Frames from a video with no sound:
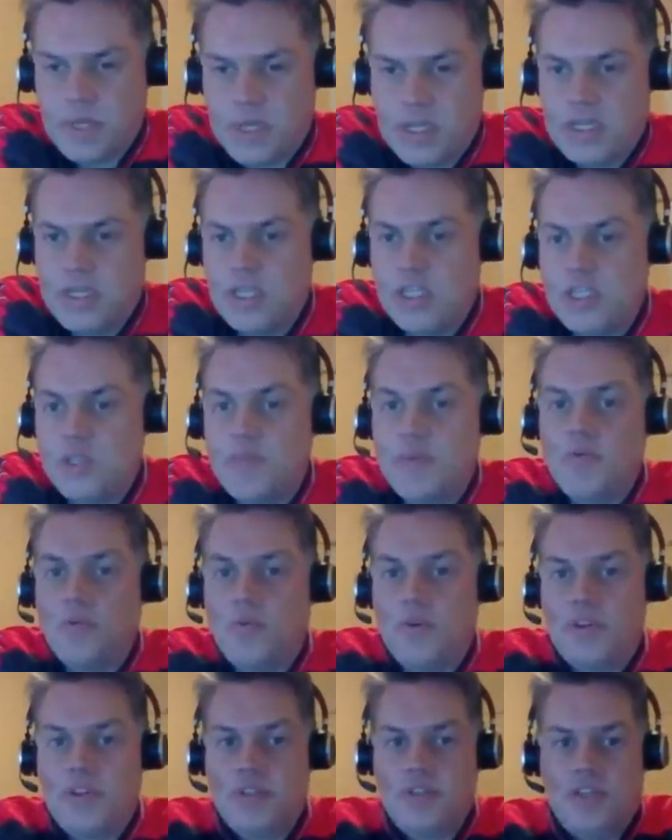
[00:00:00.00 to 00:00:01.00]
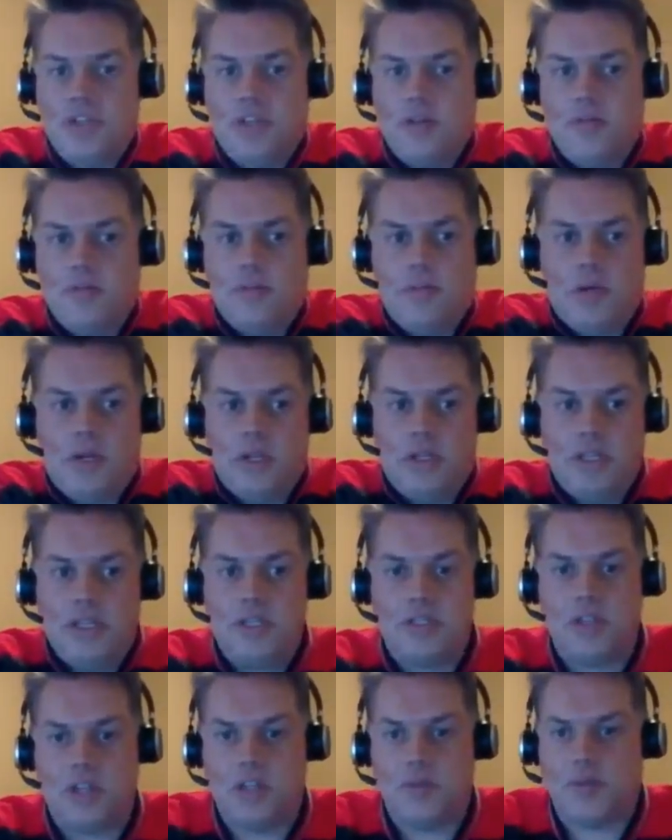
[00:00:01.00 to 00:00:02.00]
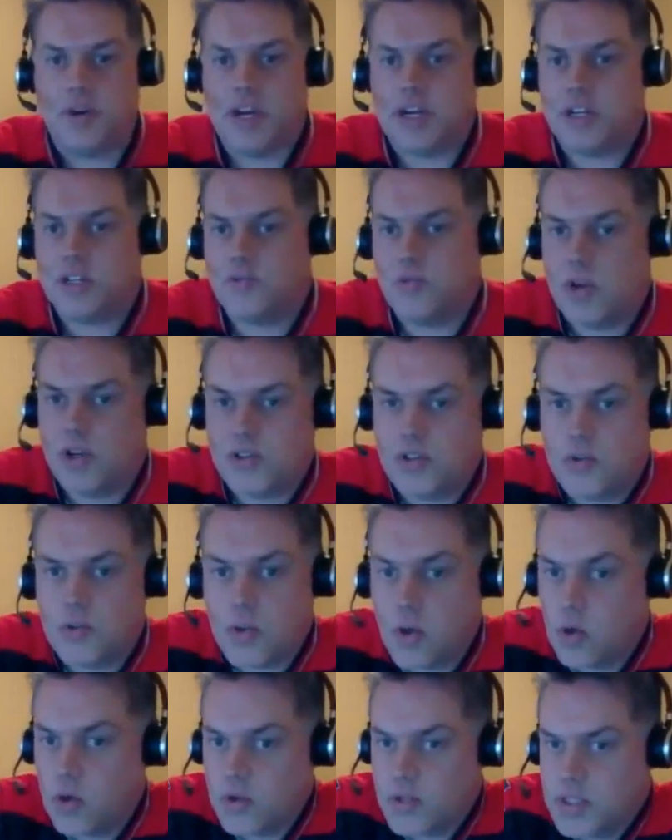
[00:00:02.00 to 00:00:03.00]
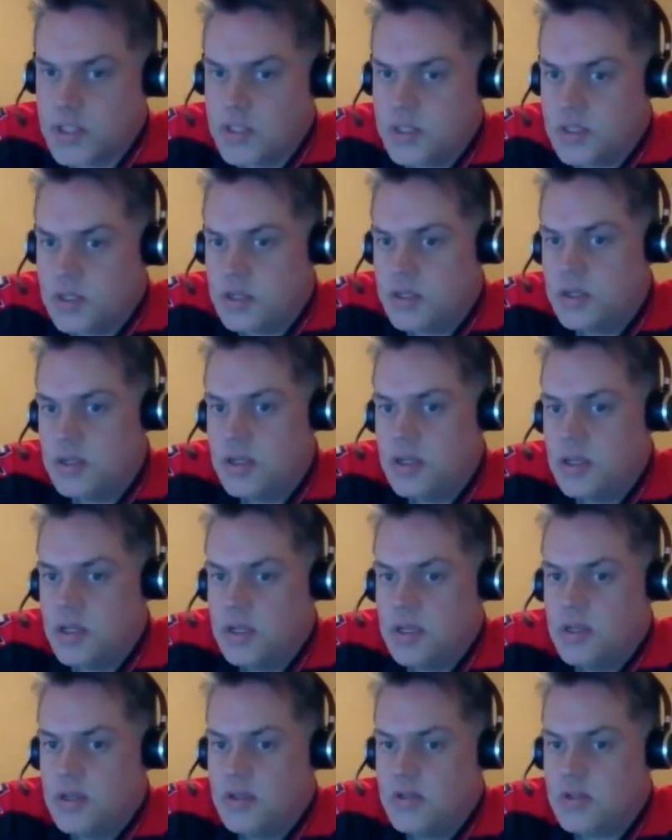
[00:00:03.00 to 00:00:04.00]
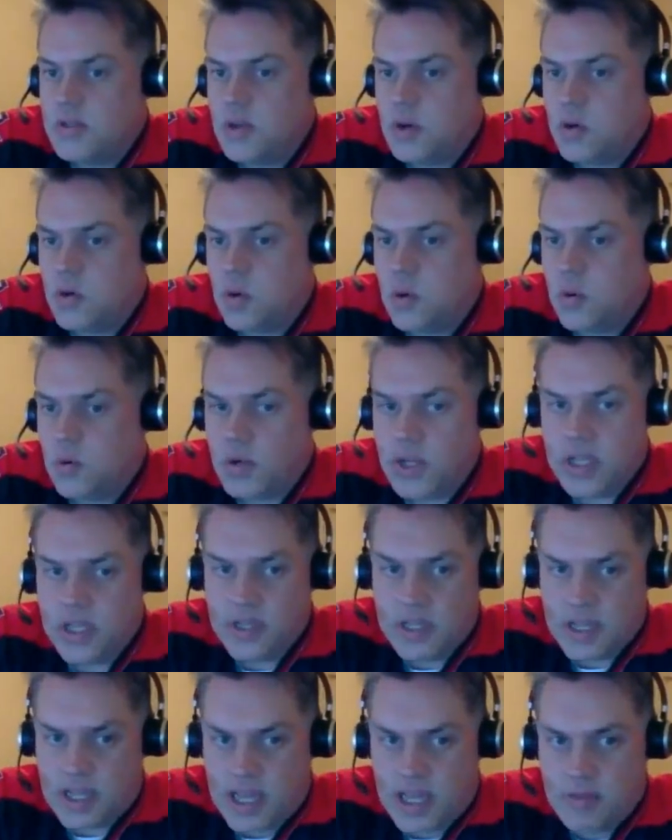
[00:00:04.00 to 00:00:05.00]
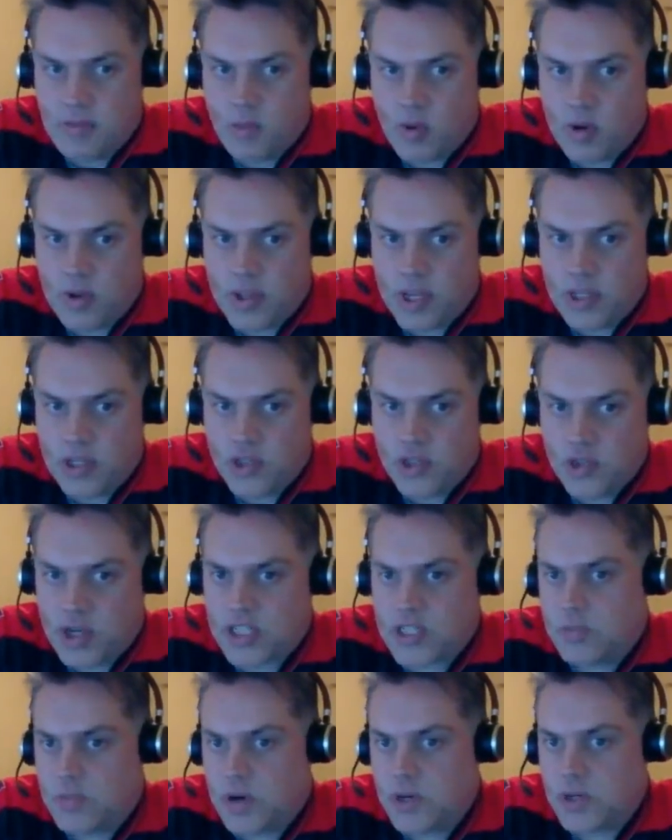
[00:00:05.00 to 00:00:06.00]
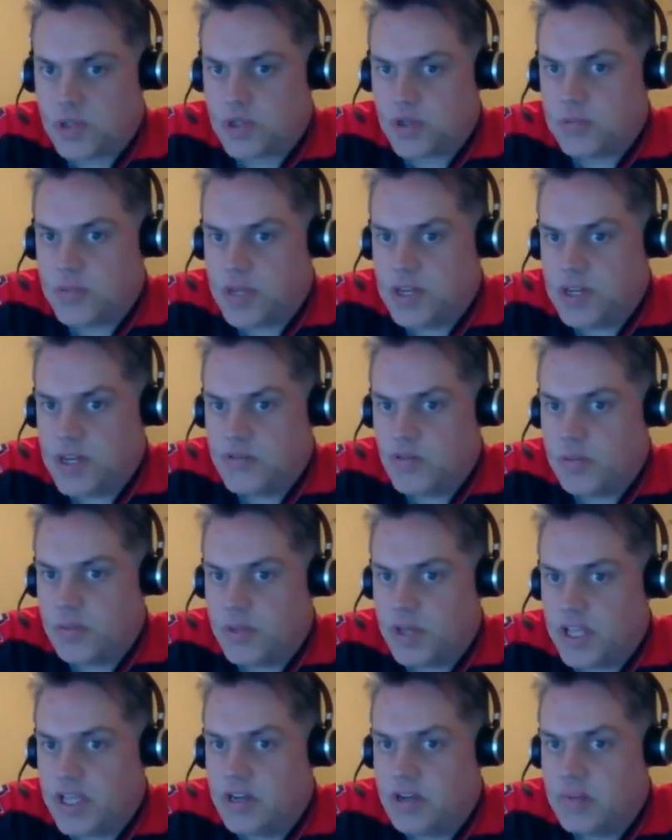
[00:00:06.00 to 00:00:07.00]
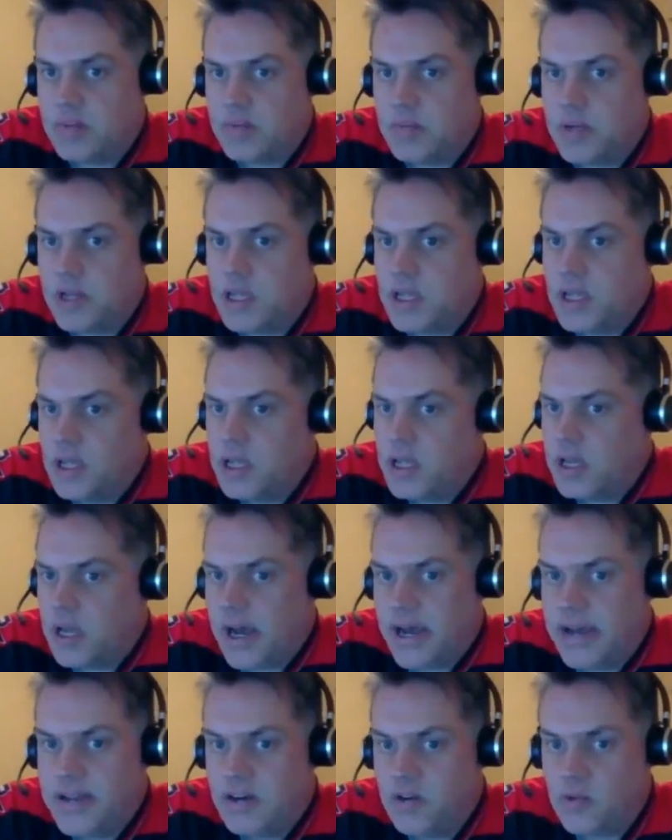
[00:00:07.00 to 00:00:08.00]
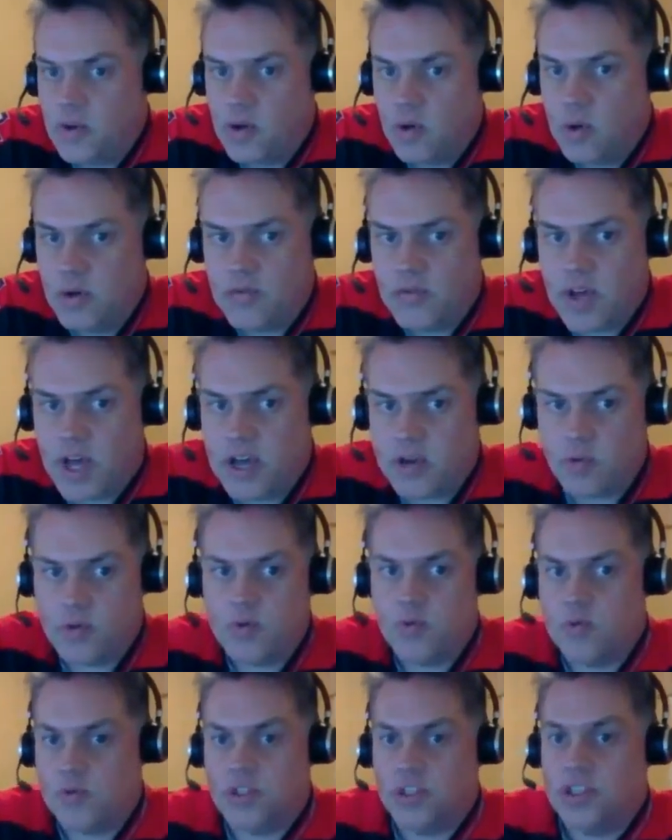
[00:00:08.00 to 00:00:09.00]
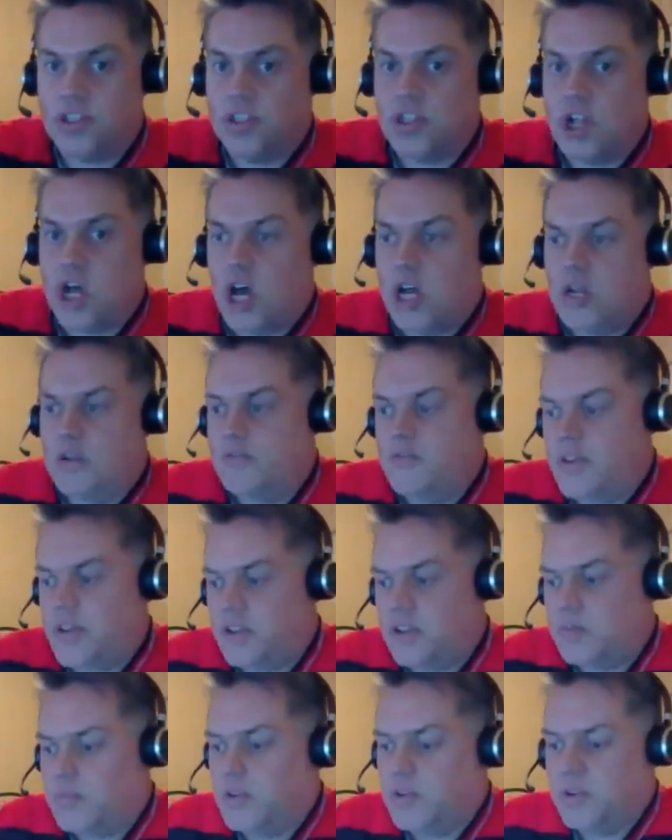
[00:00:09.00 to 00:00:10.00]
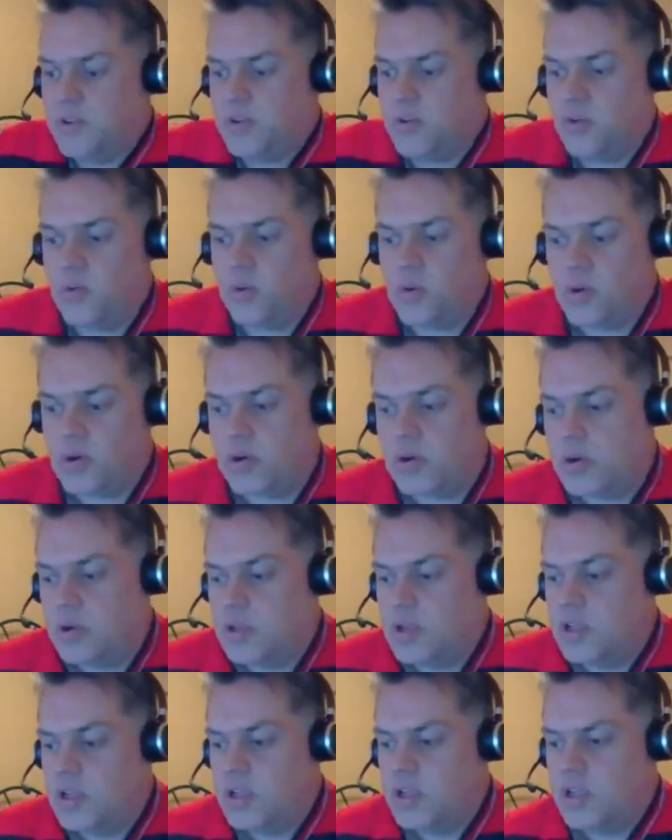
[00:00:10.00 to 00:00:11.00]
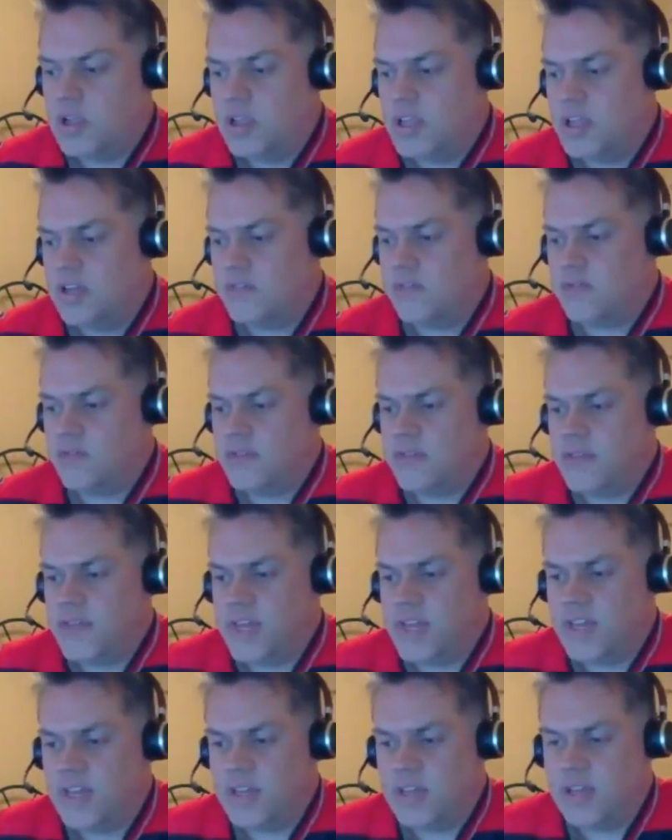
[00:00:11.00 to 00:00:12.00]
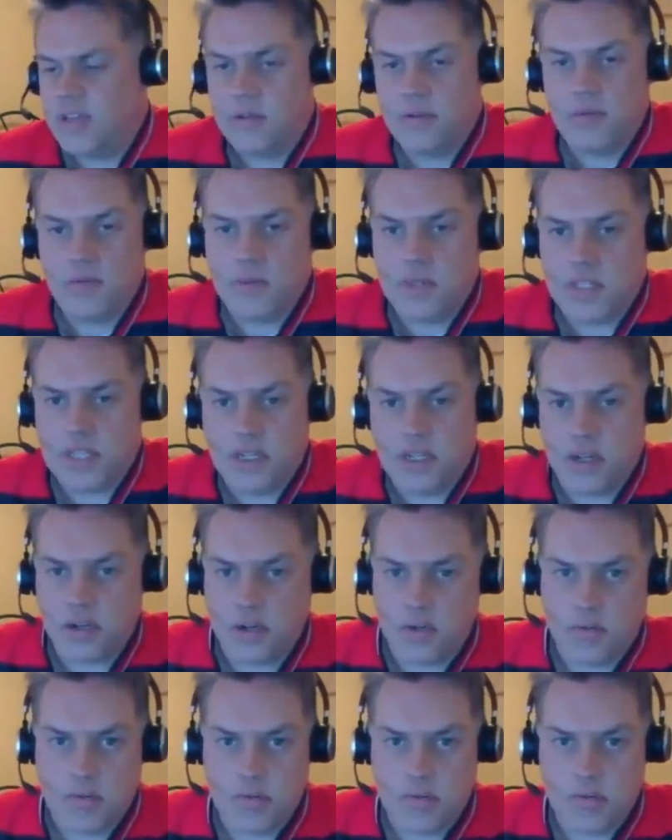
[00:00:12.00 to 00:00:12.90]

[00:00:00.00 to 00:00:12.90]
He's been with the team, at least on the practice roster, the whole season. So in the game where they dressed Marshall but never played him, I don't know if Akwin was just not available or if they didn't